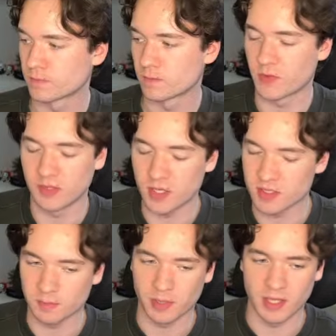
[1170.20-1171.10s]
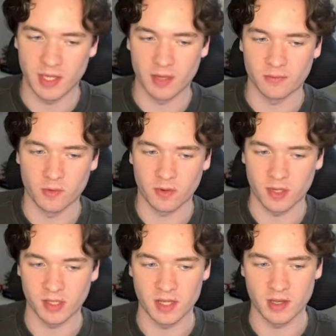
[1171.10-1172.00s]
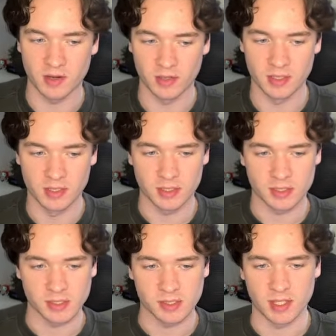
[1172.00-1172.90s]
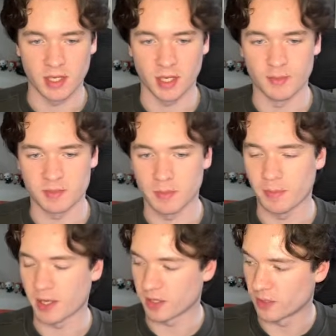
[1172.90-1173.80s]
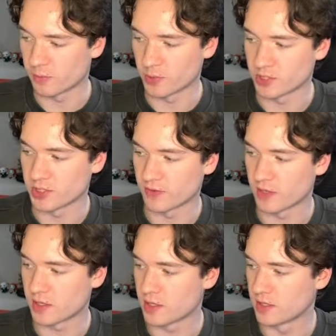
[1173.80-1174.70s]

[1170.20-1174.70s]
If he doesn't play, I've got Kakir as my backup, which is fine.